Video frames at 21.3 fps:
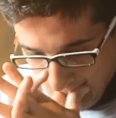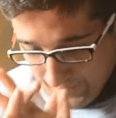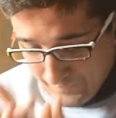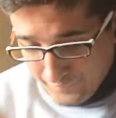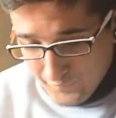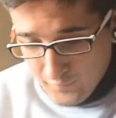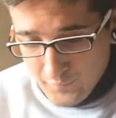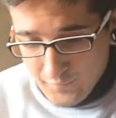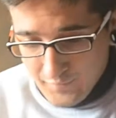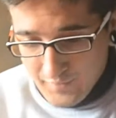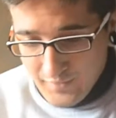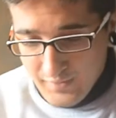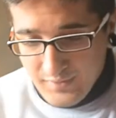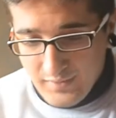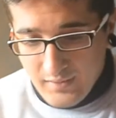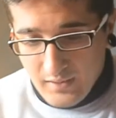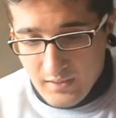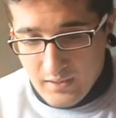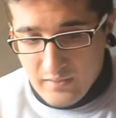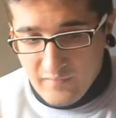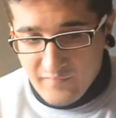A few
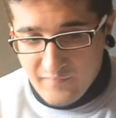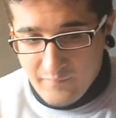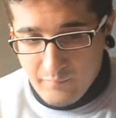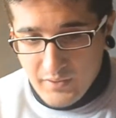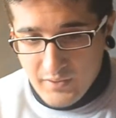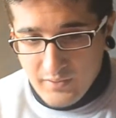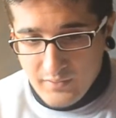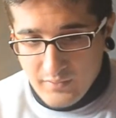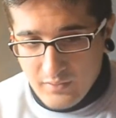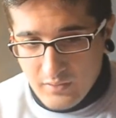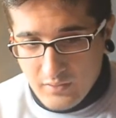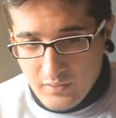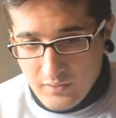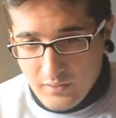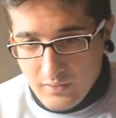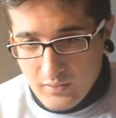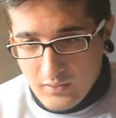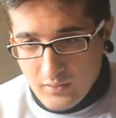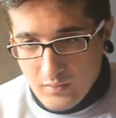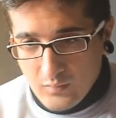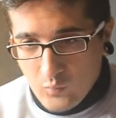things that I've been
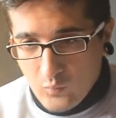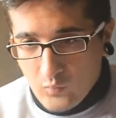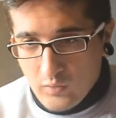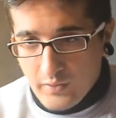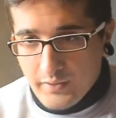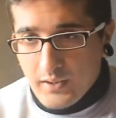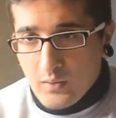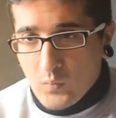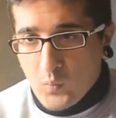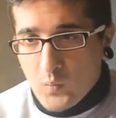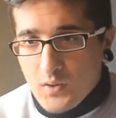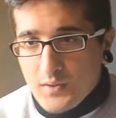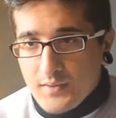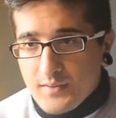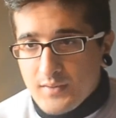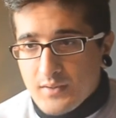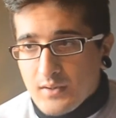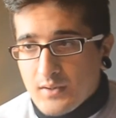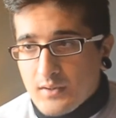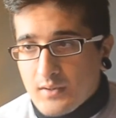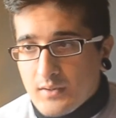working
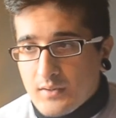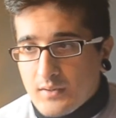with